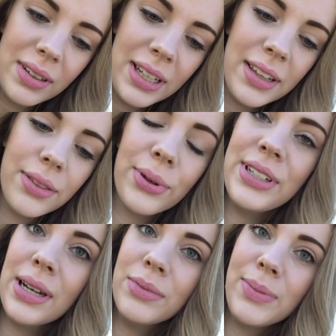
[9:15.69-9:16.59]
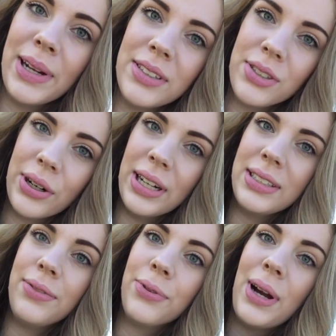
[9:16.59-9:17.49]
the three times amount of
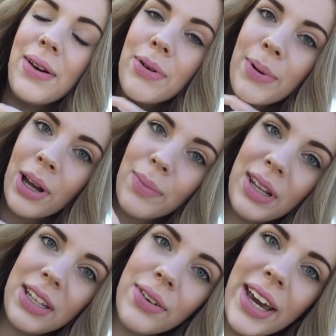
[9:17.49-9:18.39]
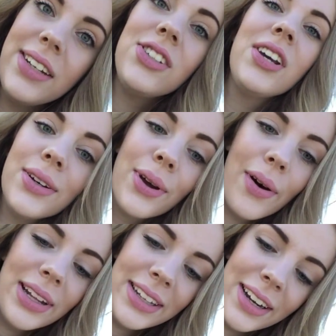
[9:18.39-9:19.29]
Stardust for every Pokemon that you catch. So go
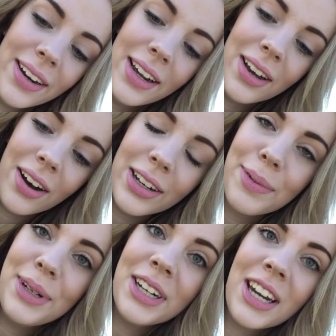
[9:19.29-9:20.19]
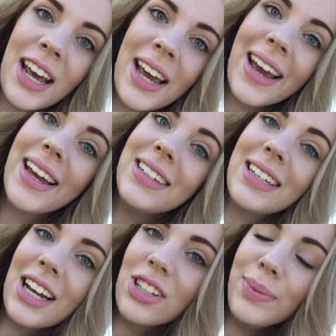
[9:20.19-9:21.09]
out there on Community Day. And
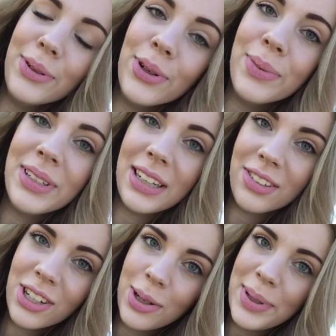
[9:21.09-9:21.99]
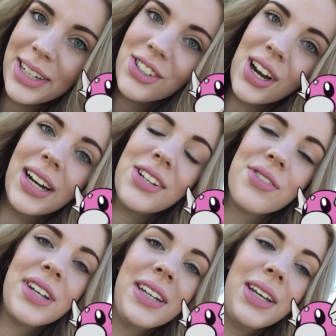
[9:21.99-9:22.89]
it's actually been rumored that there's going to be a shiny
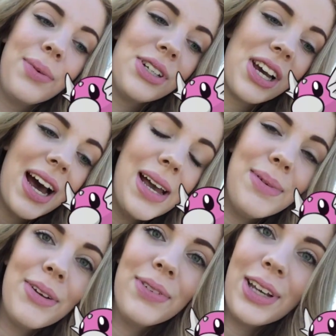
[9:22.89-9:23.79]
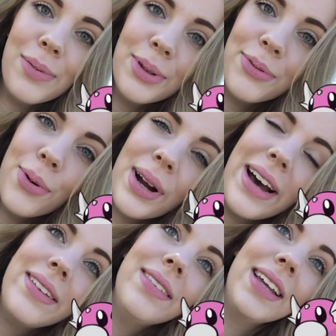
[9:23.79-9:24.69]
Dratini, which I'm definitely hoping for.
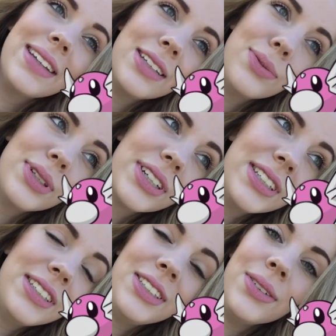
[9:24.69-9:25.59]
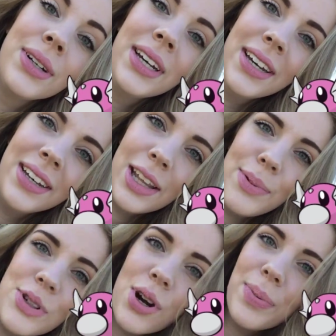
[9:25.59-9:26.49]
I think that's what they're going to do.
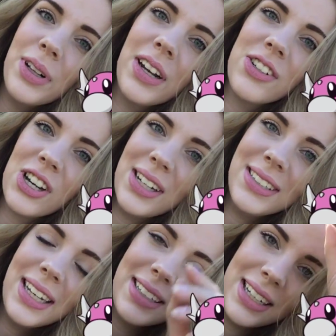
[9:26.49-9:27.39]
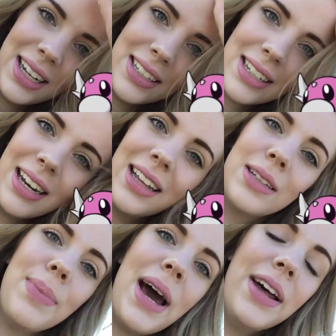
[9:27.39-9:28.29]
They've been dropping a lot of shinies lately, and it's kind of like
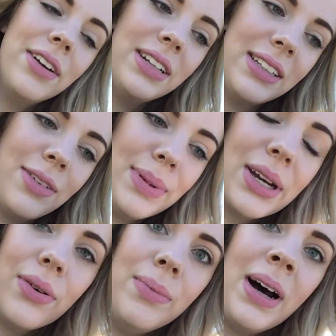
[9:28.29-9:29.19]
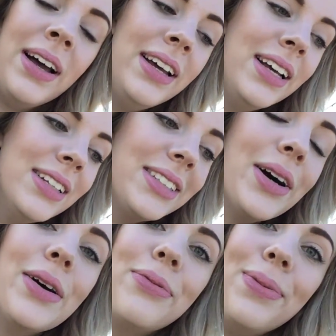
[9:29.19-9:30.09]
the pattern that they've been going by.
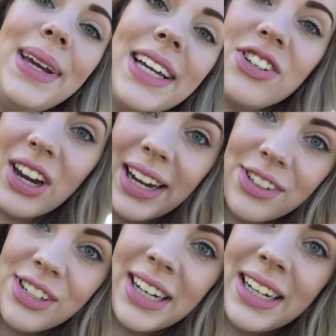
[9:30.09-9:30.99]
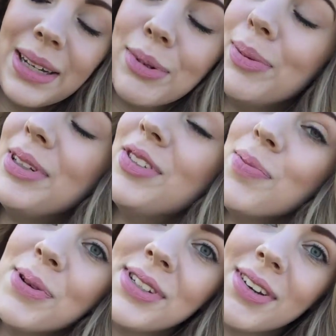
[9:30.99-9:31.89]
So if we get shiny Dratini, I'm going to be
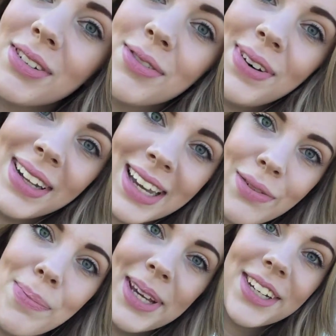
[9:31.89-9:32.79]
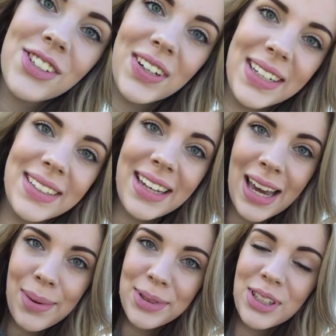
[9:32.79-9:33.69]
super stoked to finally have a pink shiny in the
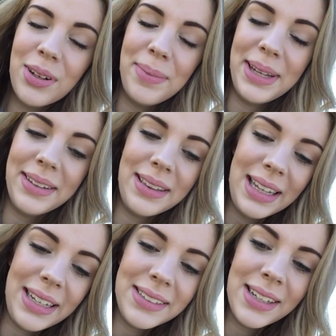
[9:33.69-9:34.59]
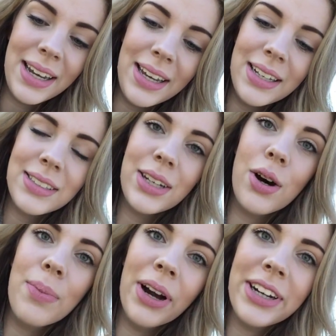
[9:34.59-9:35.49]
game. It's going to be lit.
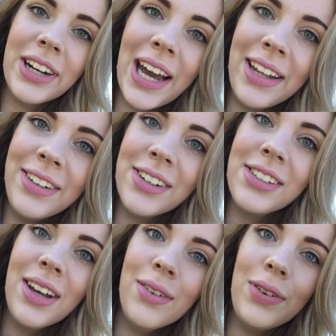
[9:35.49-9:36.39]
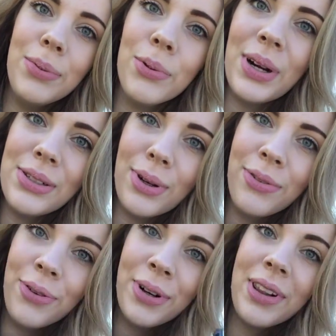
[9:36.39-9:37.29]
So mark your calendars, February
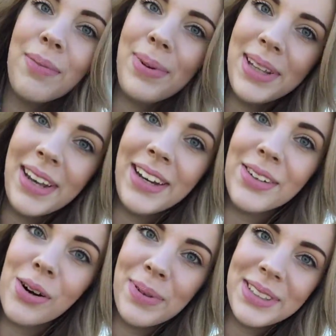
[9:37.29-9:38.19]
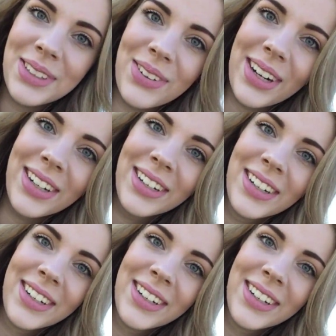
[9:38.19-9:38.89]
twenty-fourth, be there or be square.